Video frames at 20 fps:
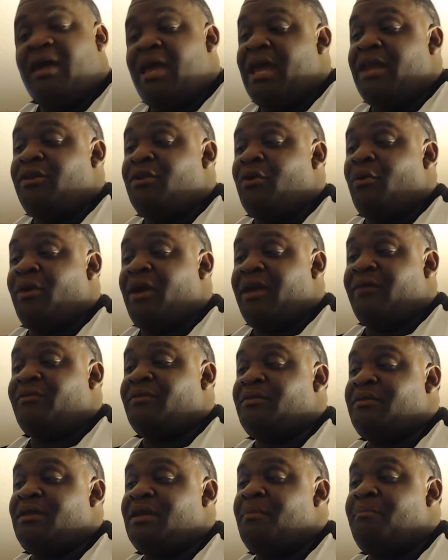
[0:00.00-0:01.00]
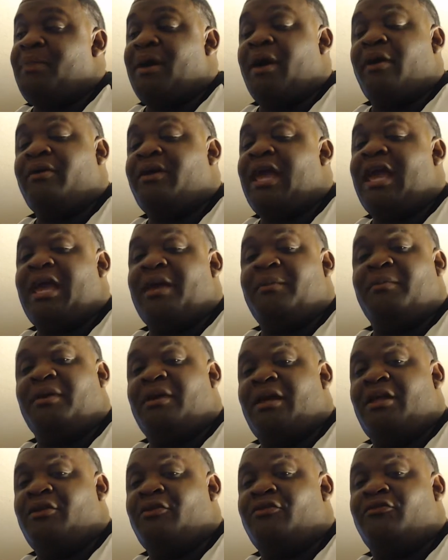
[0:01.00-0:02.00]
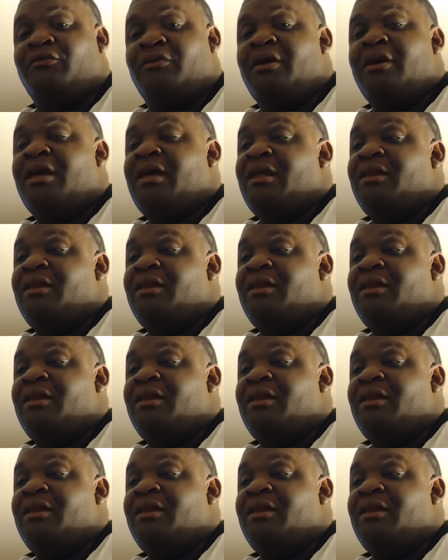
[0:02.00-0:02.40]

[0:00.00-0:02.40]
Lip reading: and know everything about gaming industry.